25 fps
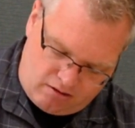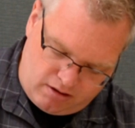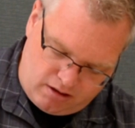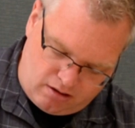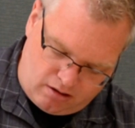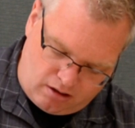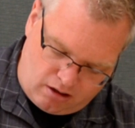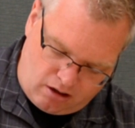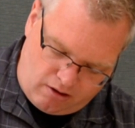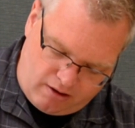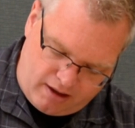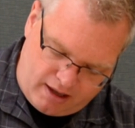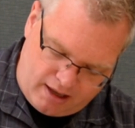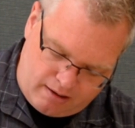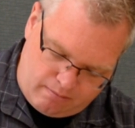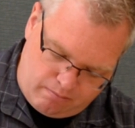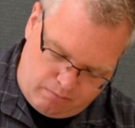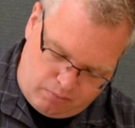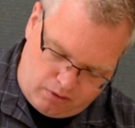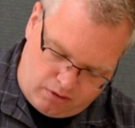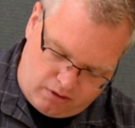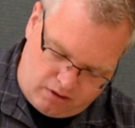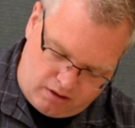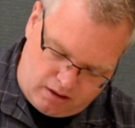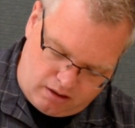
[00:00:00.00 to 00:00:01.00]
you can go ahead and
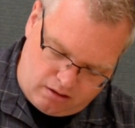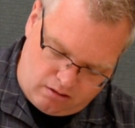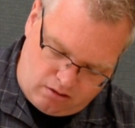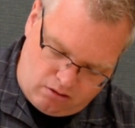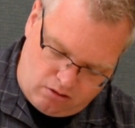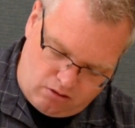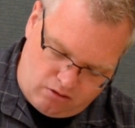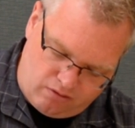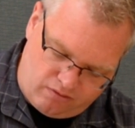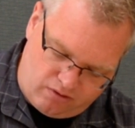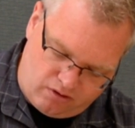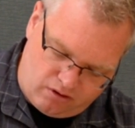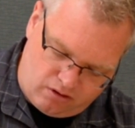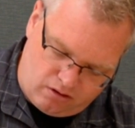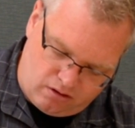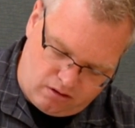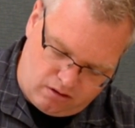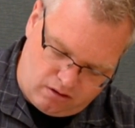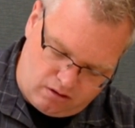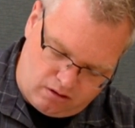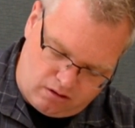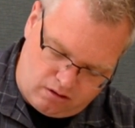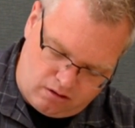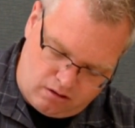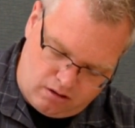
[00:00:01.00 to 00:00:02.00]
put it
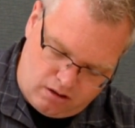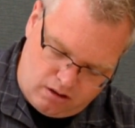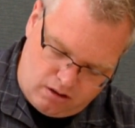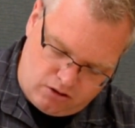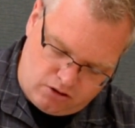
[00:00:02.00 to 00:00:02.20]
over.